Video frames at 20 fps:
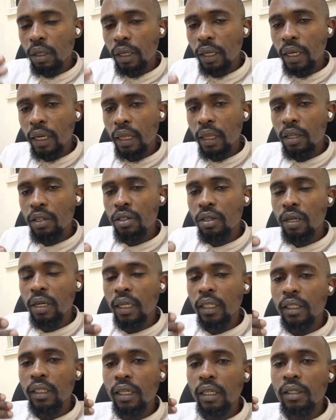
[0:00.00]
get the
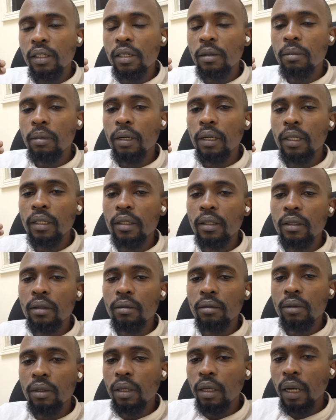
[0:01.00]
structures in place,
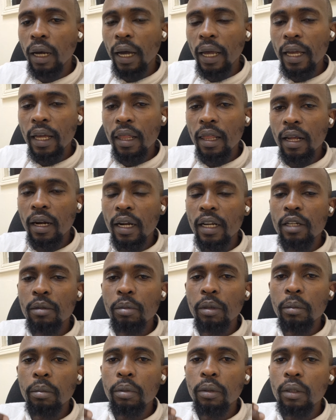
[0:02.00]
hire the right
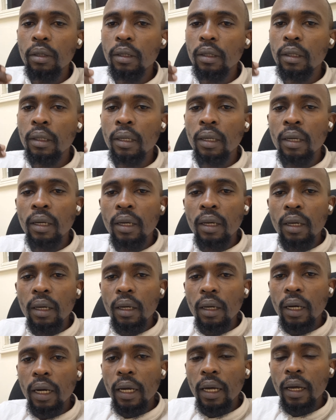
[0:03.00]
people,
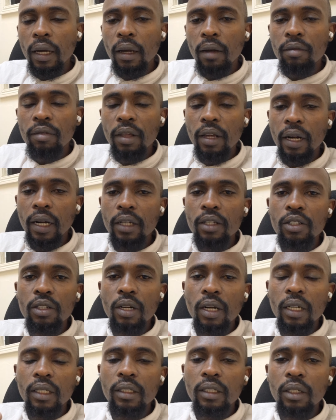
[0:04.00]
hire the right
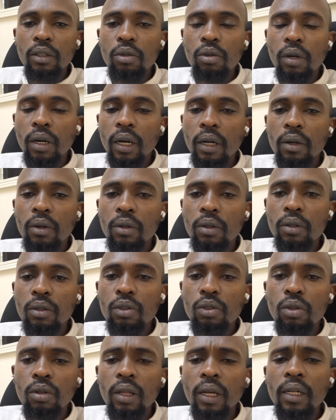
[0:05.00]
structure to run on,
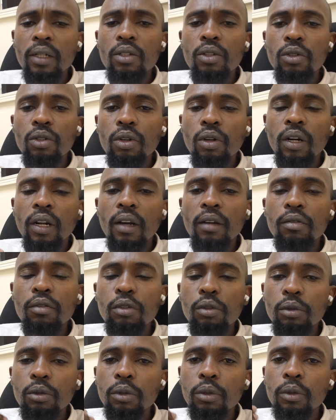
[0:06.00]
so that you don't have
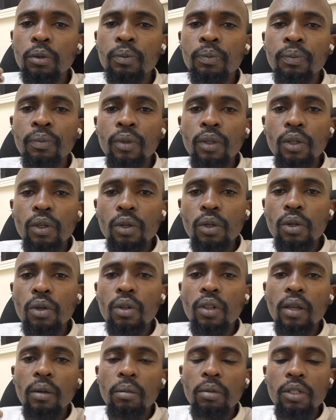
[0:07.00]
to,
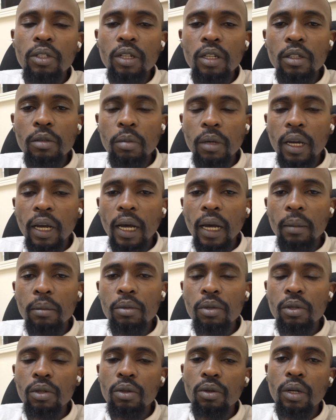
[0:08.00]
the business
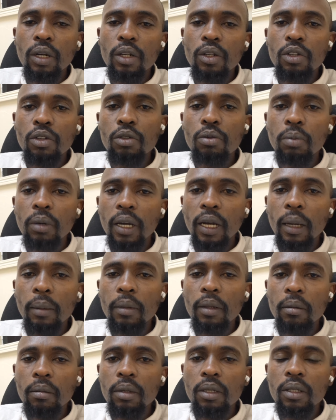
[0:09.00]
becomes you and you become
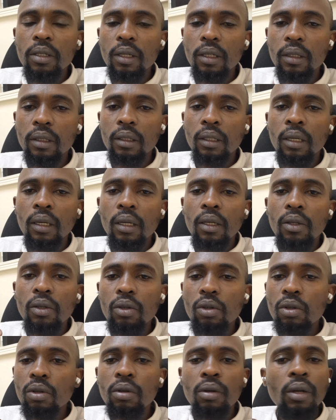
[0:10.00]
the business,
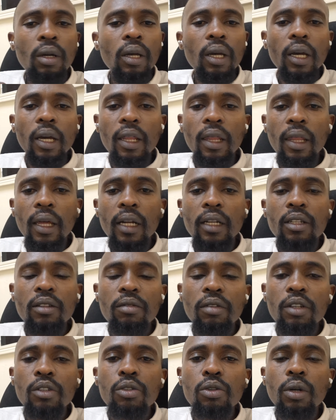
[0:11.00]
and that
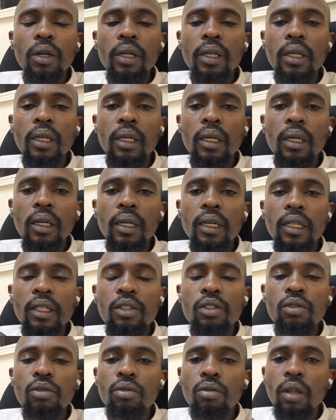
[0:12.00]
eventually
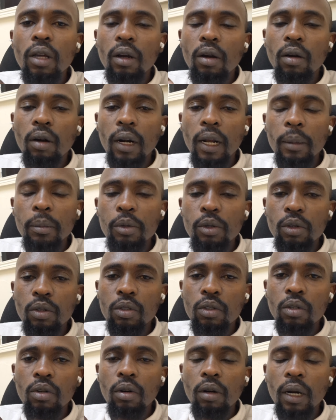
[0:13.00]
leads to the collapse or
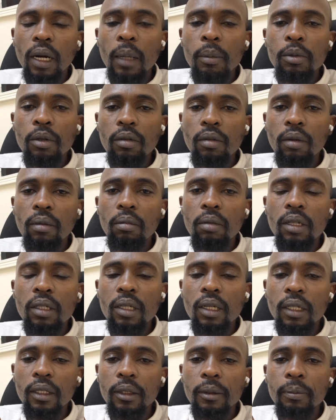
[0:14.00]
total collapse of the
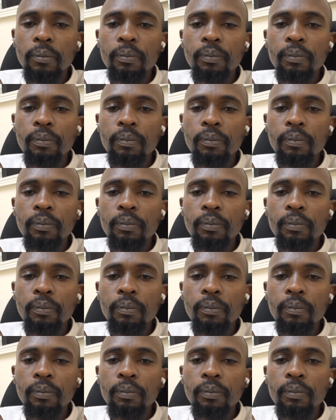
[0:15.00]
business.